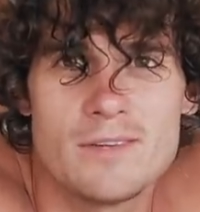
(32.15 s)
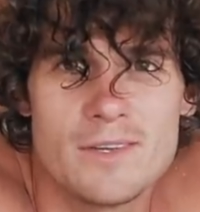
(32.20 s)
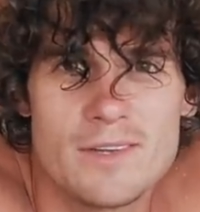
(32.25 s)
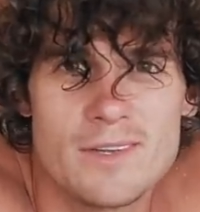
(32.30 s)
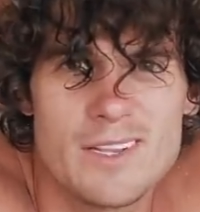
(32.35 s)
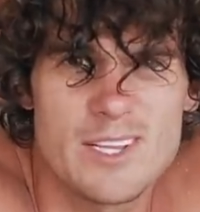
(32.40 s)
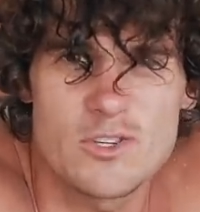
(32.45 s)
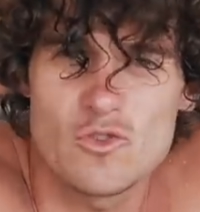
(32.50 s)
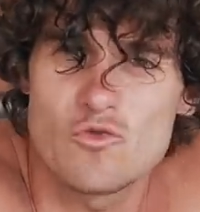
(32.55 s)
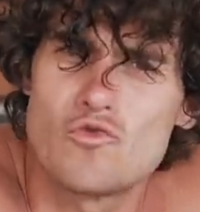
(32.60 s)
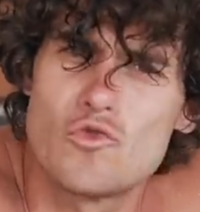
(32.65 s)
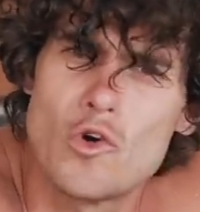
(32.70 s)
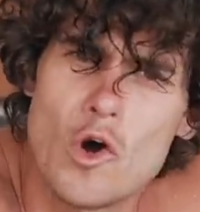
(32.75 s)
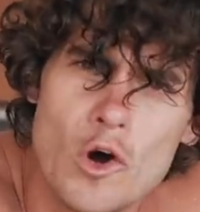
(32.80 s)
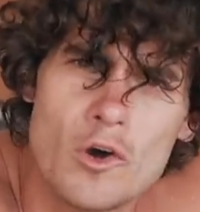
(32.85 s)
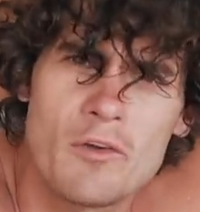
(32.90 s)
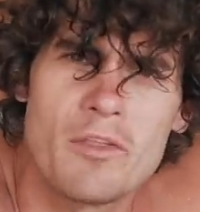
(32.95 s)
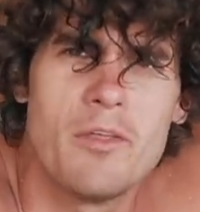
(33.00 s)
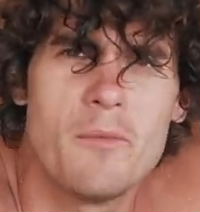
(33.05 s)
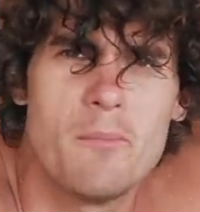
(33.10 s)
Uh, let's
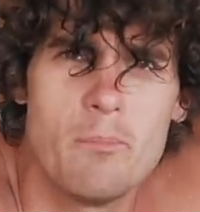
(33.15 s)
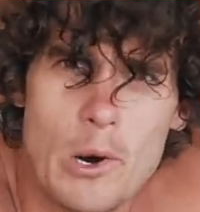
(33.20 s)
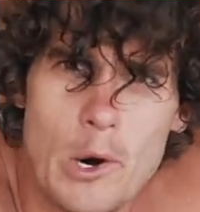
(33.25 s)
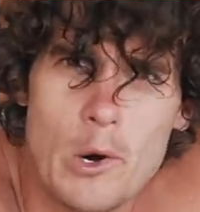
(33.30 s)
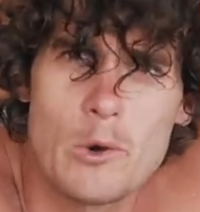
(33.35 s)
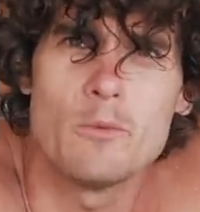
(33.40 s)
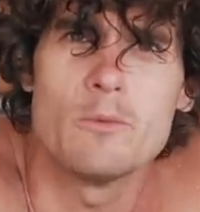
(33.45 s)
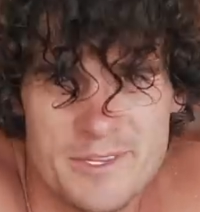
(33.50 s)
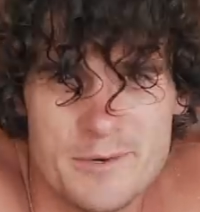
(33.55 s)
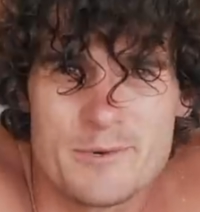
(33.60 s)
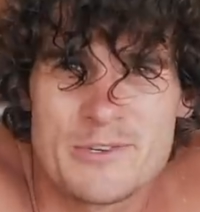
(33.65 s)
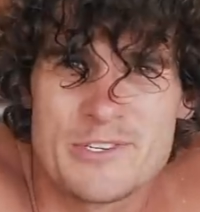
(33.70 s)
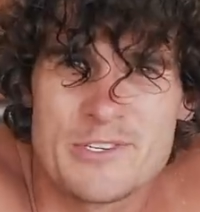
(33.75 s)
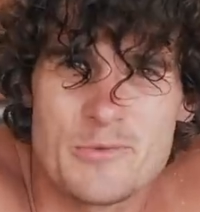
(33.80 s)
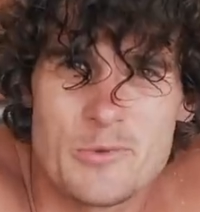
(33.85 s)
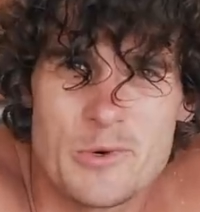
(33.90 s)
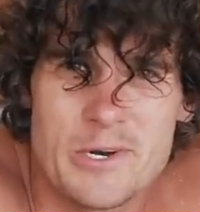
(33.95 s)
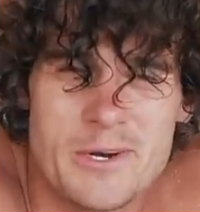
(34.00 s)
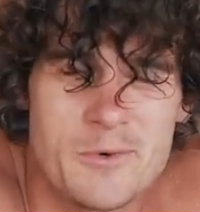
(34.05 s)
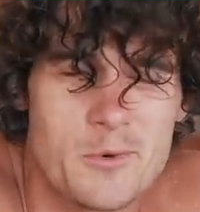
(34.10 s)
rock the boat. There were
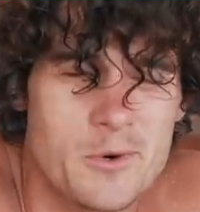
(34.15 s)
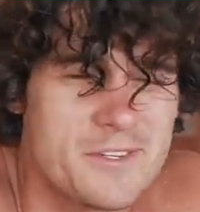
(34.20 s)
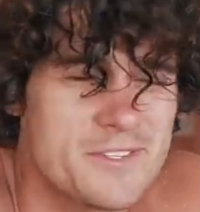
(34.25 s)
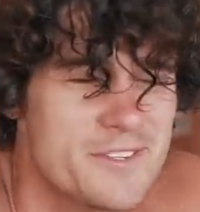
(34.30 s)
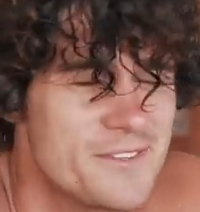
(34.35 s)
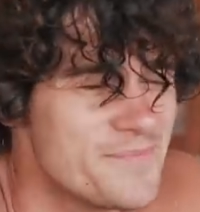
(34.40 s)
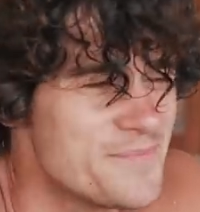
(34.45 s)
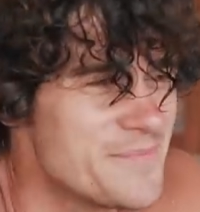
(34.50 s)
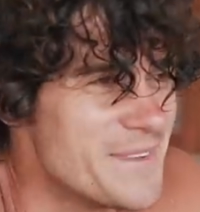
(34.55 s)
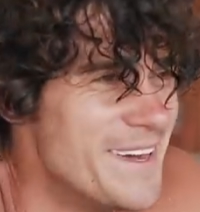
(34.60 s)
some weird ones.